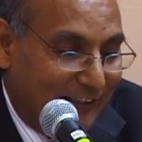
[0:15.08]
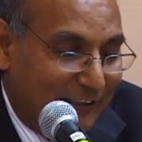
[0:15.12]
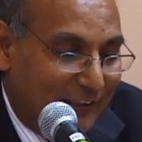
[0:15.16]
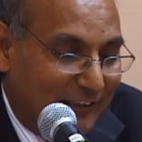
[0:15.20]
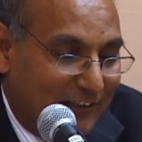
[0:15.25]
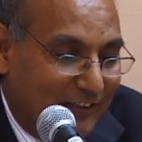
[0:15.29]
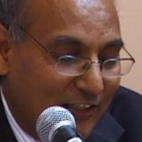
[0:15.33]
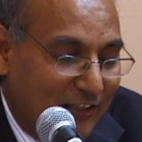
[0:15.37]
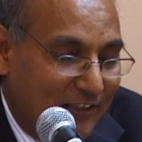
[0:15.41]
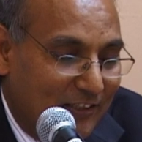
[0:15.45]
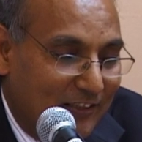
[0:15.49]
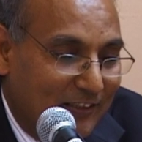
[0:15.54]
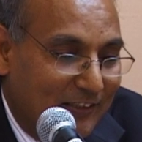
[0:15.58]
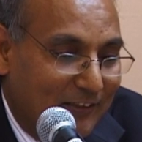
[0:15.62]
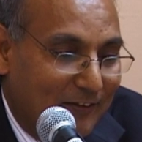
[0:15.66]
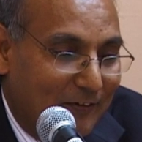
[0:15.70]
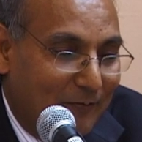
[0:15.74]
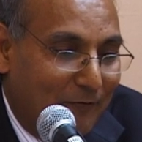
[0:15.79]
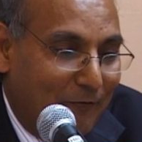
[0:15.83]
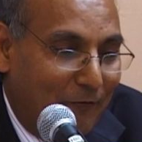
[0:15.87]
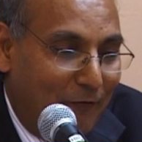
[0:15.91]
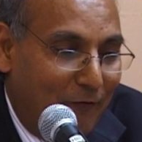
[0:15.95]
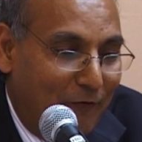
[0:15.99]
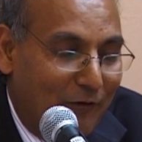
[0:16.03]
it just
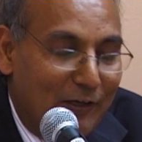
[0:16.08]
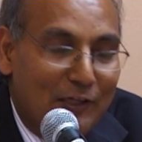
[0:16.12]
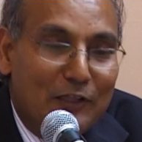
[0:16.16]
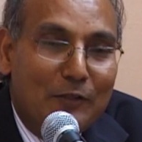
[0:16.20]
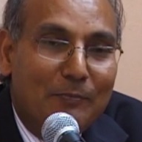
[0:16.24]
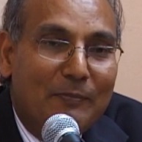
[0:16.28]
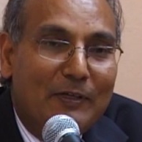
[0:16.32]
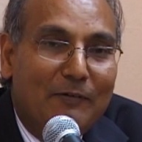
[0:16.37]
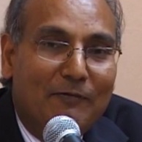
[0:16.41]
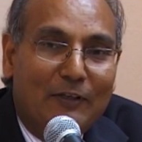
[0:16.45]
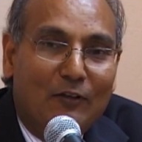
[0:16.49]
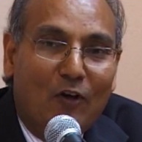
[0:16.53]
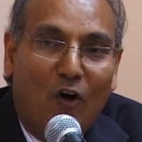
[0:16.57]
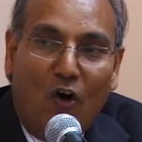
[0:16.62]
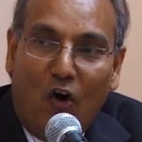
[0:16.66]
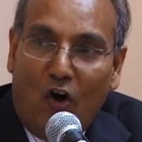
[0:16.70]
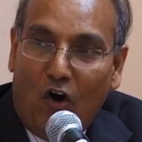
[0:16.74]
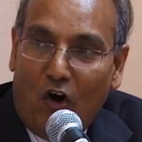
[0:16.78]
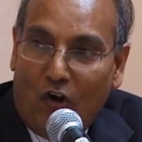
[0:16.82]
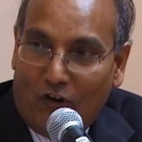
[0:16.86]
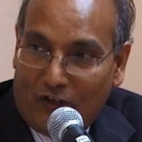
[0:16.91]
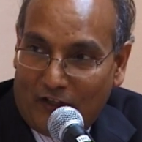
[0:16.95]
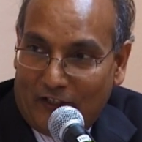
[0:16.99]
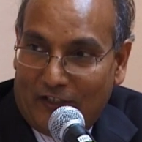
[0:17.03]
fills me with
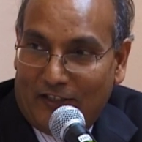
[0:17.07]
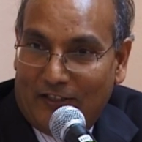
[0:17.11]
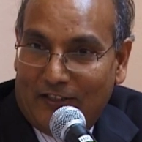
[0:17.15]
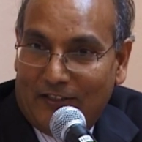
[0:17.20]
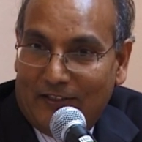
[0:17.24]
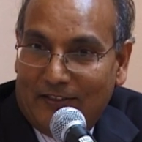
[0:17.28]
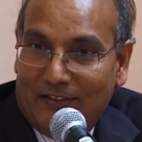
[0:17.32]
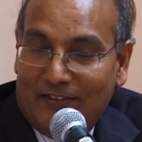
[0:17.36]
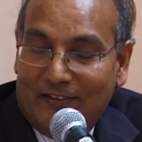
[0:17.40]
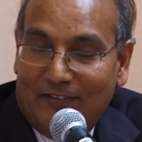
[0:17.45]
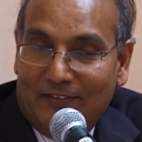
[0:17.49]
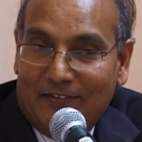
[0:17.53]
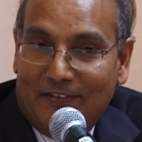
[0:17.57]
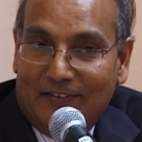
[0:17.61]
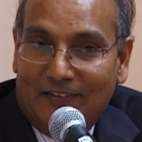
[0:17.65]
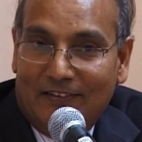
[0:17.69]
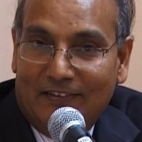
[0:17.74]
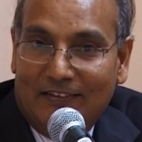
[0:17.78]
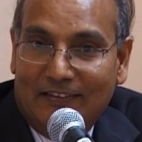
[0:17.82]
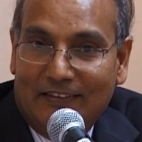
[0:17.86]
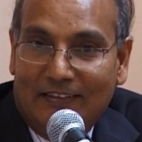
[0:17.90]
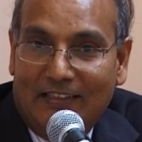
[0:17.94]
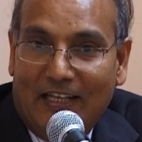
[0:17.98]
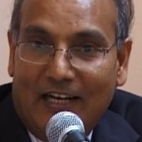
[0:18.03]
horror
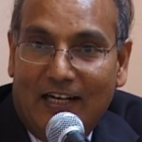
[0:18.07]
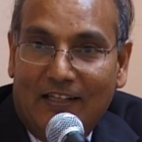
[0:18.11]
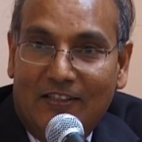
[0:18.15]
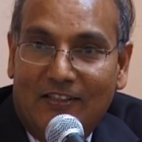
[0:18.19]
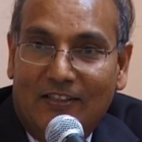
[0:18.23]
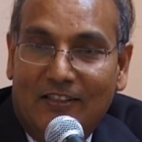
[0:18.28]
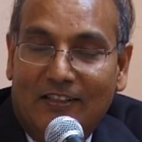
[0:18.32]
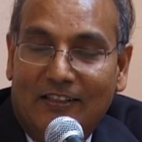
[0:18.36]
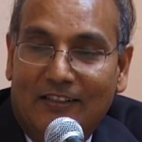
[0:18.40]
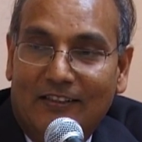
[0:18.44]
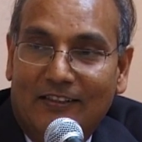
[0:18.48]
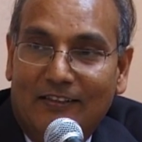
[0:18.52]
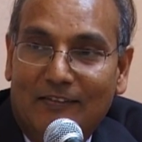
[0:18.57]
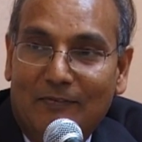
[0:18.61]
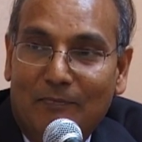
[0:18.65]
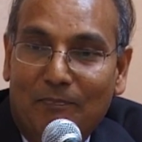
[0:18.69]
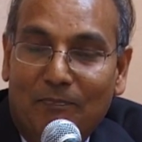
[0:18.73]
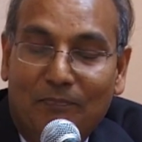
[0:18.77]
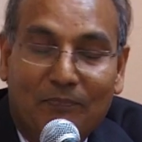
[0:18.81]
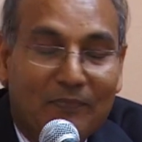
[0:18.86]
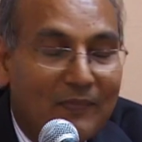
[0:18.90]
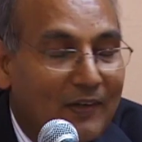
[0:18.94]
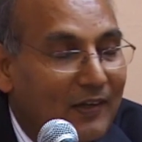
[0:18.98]
that the